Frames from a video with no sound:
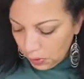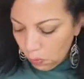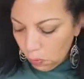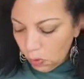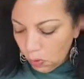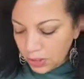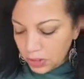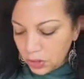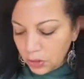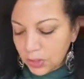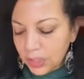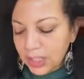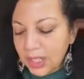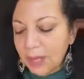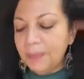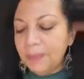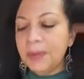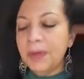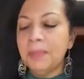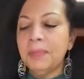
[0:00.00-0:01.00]
Once you
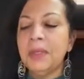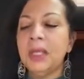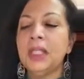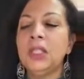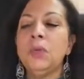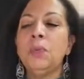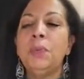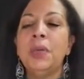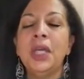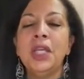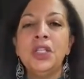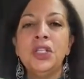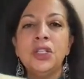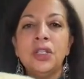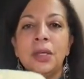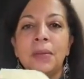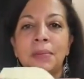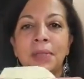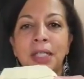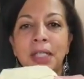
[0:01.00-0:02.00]
snip them, then you pinch
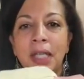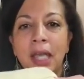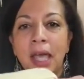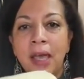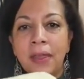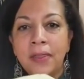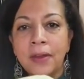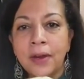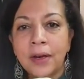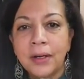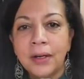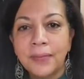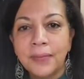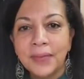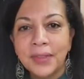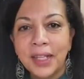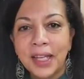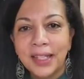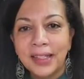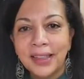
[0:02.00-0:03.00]
them together
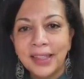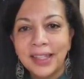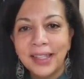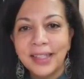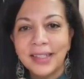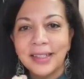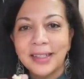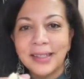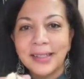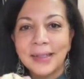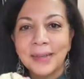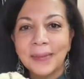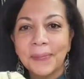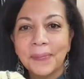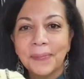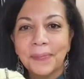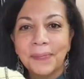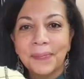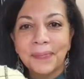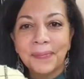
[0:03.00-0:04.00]
like this,
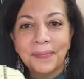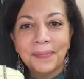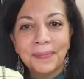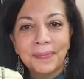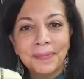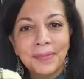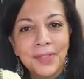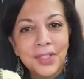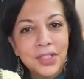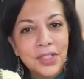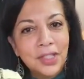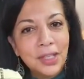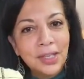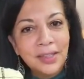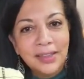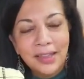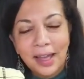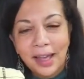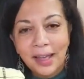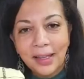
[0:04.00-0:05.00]
just
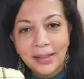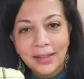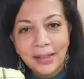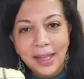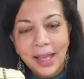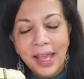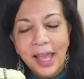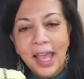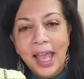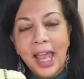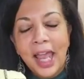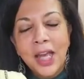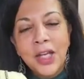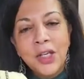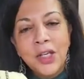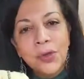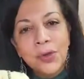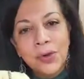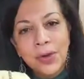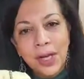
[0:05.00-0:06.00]
like that. And
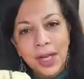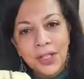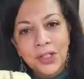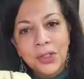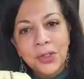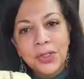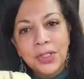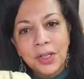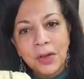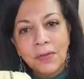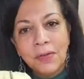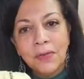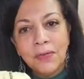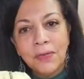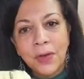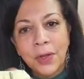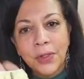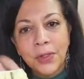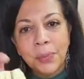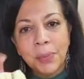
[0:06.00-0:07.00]
you create yourself a
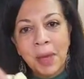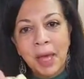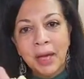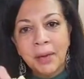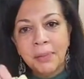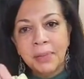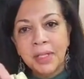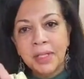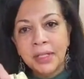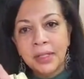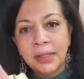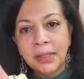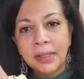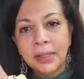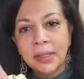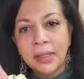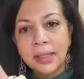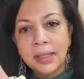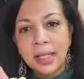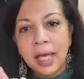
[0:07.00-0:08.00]
false bottom. Now this
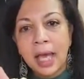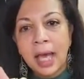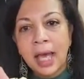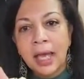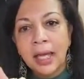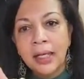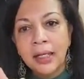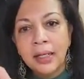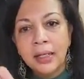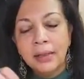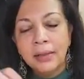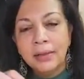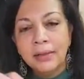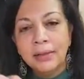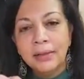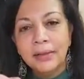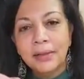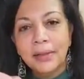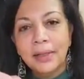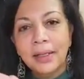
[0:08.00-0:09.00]
is the side,
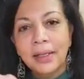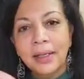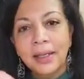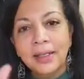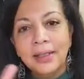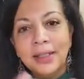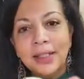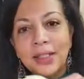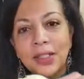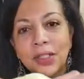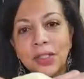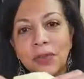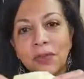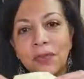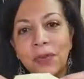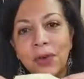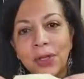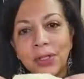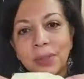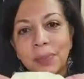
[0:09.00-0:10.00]
this is the
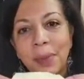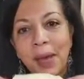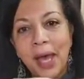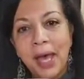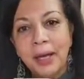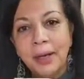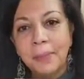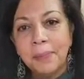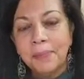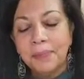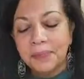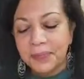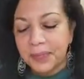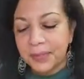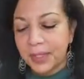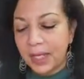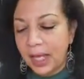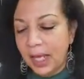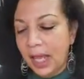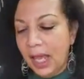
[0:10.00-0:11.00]
false bottom.
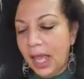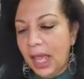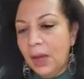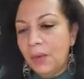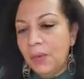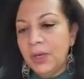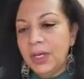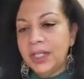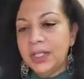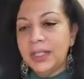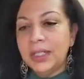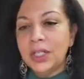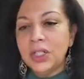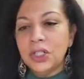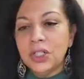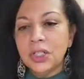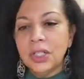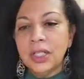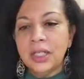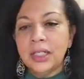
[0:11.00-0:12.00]
And what it
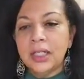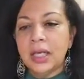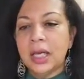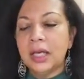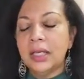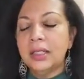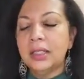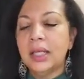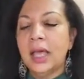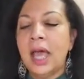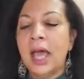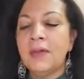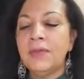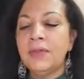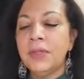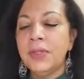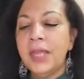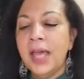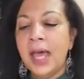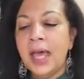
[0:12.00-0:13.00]
essentially does,
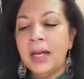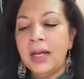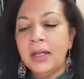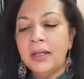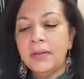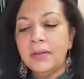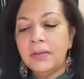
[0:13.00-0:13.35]
after that